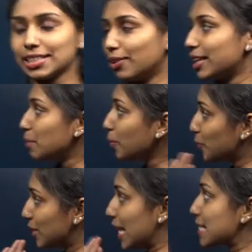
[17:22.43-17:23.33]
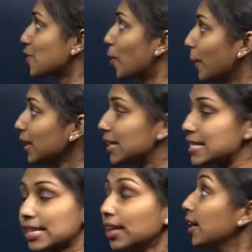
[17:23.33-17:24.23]
Now let me move to the next topic, that
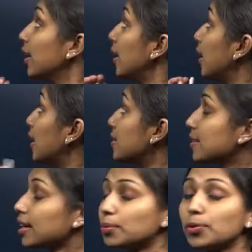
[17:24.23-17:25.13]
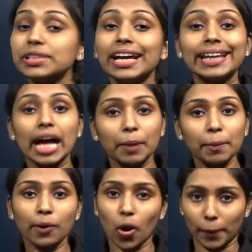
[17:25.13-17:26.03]
is the
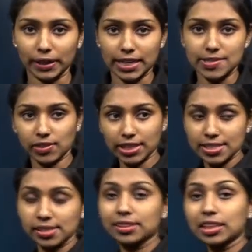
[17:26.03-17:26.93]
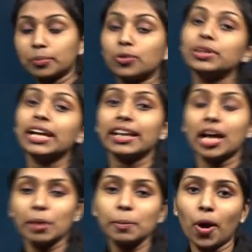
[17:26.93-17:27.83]
thermodynamic properties, right?
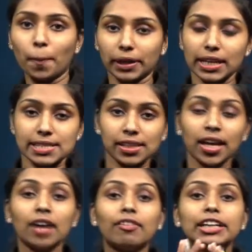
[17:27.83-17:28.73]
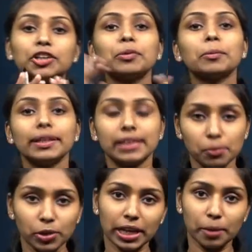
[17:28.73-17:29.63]
Thermodynamic properties. What do you mean by
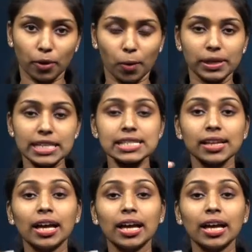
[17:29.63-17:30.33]
thermodynamic properties?